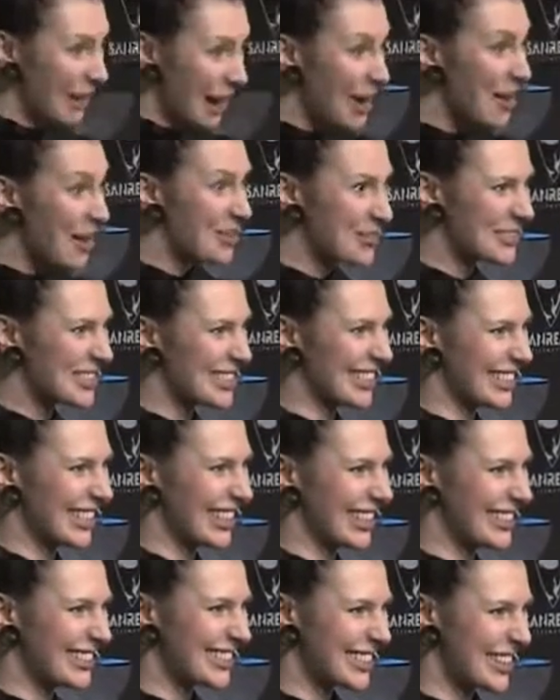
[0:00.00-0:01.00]
my home
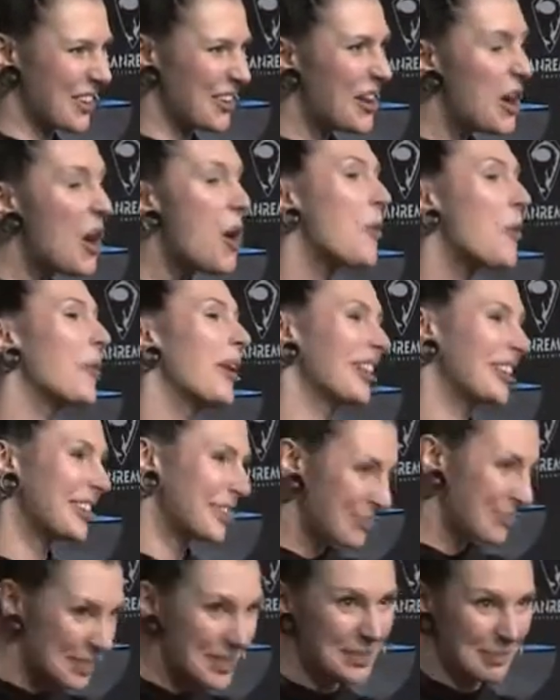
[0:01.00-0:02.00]
city. So
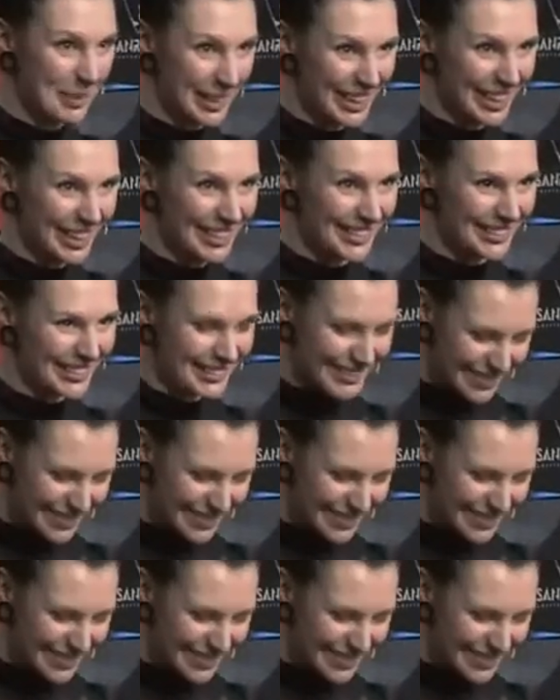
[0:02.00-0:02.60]
welcome to Berlin.